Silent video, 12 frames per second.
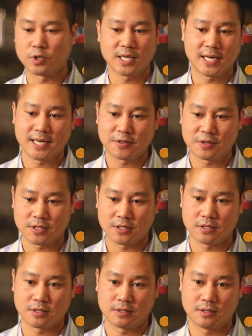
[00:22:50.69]
we're not out
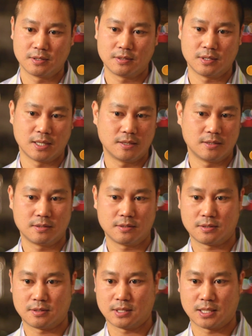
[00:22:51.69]
there
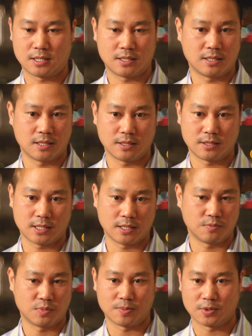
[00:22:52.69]

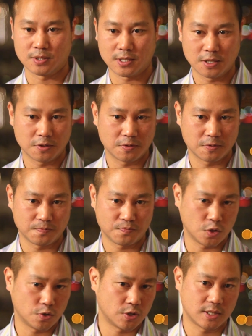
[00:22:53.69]
telling people,
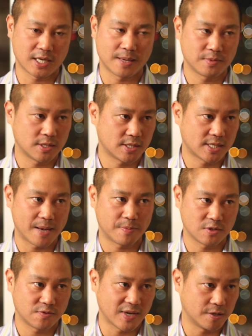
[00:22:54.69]
oh, you should adopt the
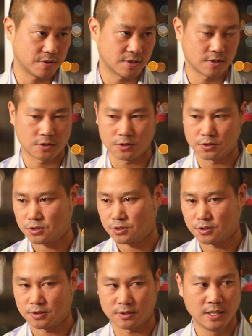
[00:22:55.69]
Zappos values and
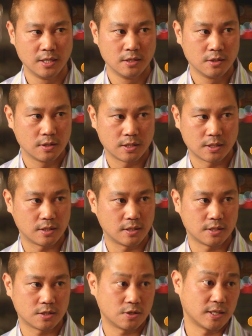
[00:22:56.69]
culture
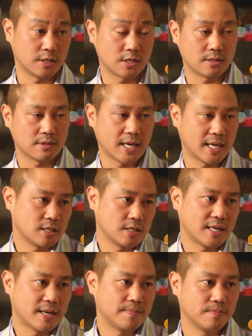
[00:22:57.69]
and so on, because
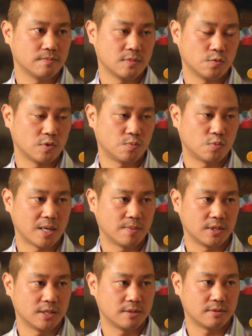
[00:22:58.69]
actually that would
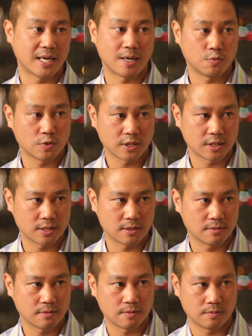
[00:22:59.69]
probably not work
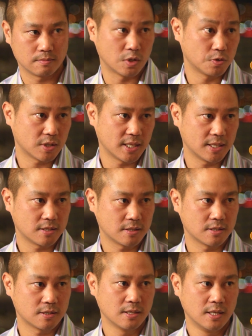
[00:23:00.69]
in most
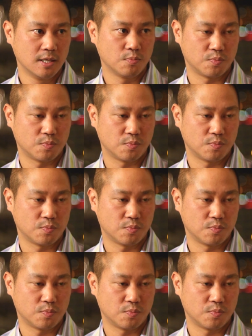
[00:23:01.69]
cases.